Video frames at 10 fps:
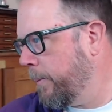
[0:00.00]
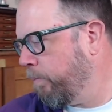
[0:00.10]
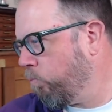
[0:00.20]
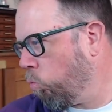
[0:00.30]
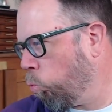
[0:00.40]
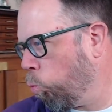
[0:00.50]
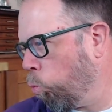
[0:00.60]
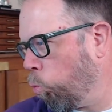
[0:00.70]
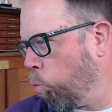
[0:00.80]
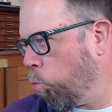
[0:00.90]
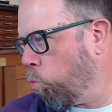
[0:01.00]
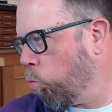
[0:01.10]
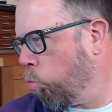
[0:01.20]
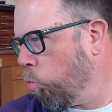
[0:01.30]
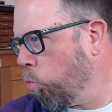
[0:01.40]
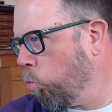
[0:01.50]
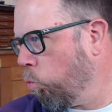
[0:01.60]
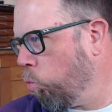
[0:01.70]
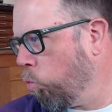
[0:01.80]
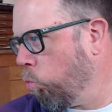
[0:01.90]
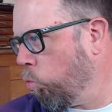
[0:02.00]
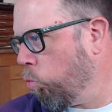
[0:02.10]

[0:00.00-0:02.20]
No one is speaking in this clip.